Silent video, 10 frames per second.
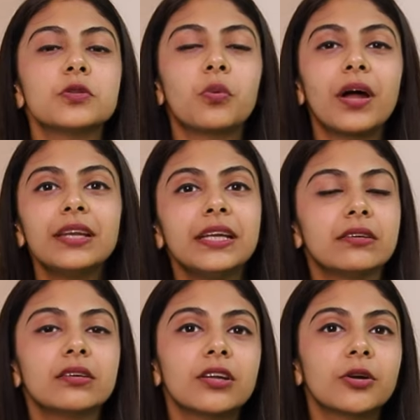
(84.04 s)
with
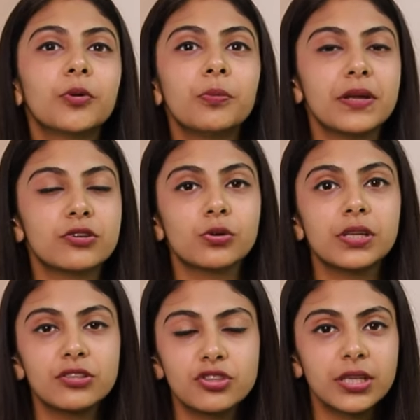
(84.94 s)
1-litre turbo petrol
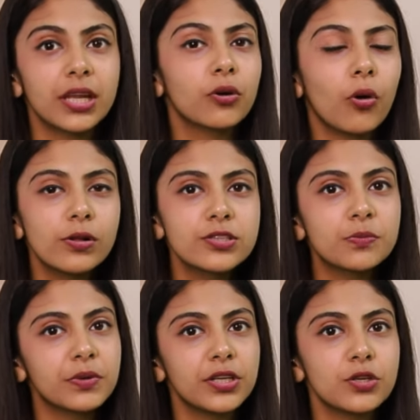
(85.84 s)
engine and
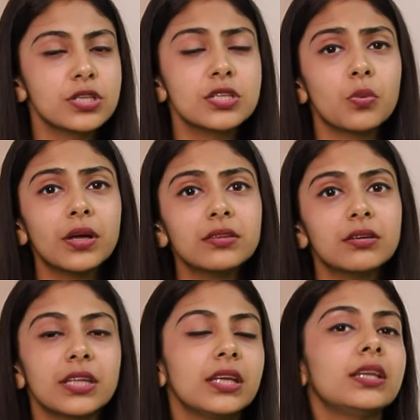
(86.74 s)
also produces
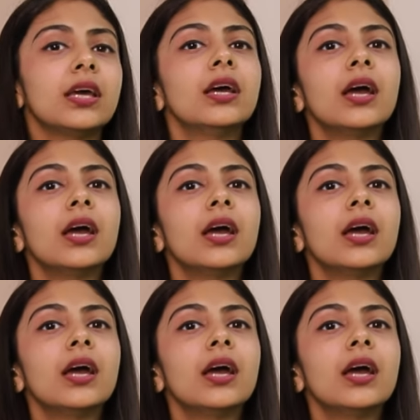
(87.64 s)
113